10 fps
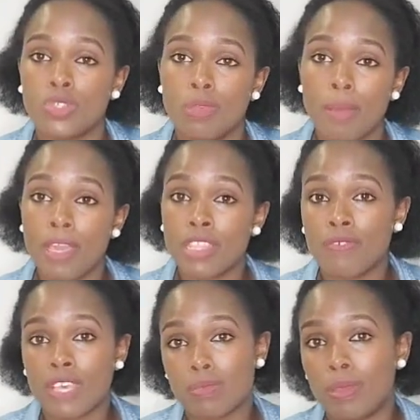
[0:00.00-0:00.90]
you'll be among the
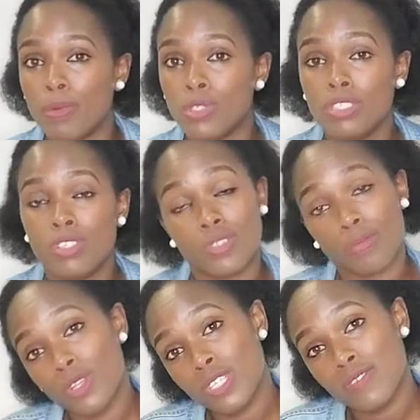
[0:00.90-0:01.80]
first people to
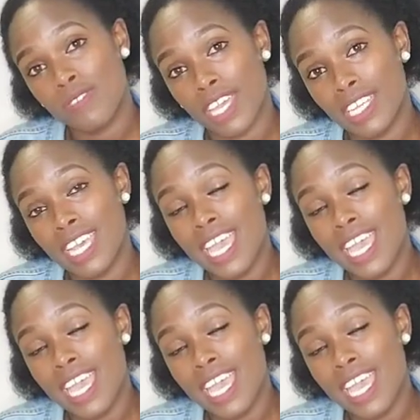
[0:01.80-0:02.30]
be notified.